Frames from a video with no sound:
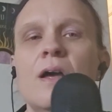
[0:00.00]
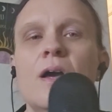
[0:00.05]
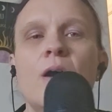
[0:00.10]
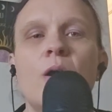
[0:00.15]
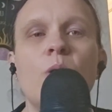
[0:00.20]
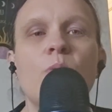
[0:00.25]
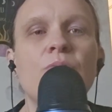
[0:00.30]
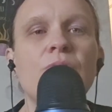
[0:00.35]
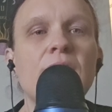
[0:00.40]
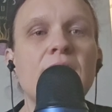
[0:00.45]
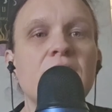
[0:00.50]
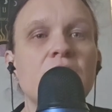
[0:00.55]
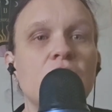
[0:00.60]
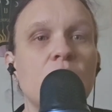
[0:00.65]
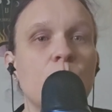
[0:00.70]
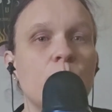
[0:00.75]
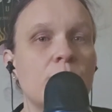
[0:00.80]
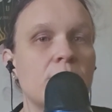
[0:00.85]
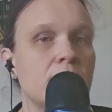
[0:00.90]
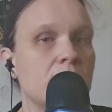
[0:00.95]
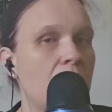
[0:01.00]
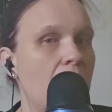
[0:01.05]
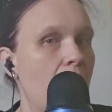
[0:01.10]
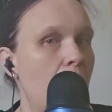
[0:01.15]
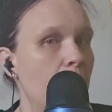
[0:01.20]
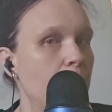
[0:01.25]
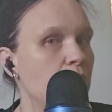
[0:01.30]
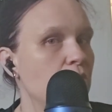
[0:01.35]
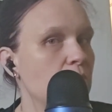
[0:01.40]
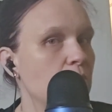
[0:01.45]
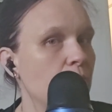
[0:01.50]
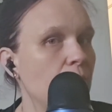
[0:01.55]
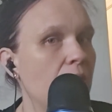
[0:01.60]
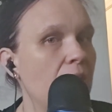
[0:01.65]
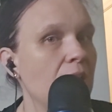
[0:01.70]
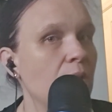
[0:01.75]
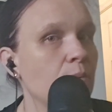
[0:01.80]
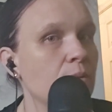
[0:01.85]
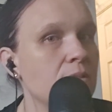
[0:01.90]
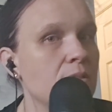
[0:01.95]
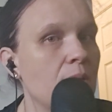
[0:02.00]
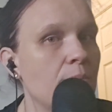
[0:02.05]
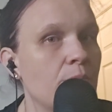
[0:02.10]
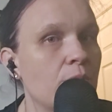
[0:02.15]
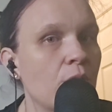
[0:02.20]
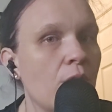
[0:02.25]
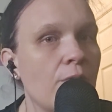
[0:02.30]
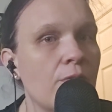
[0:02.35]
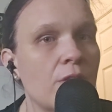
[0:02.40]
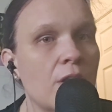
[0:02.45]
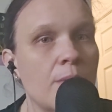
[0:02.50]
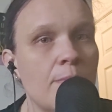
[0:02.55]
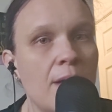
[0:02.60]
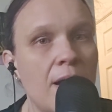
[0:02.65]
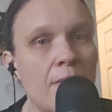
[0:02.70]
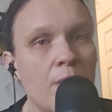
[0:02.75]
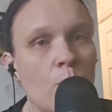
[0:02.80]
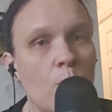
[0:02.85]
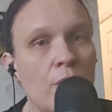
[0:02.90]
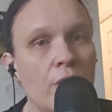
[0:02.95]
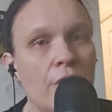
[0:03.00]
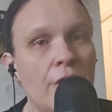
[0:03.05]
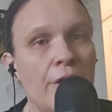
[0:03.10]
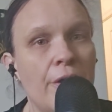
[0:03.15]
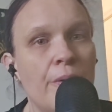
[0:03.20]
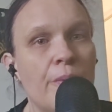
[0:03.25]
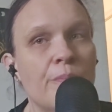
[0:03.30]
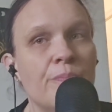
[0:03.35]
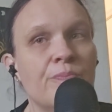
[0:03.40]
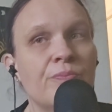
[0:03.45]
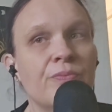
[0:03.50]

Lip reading: Hopefully she will stop. She's playing with something over there by the window.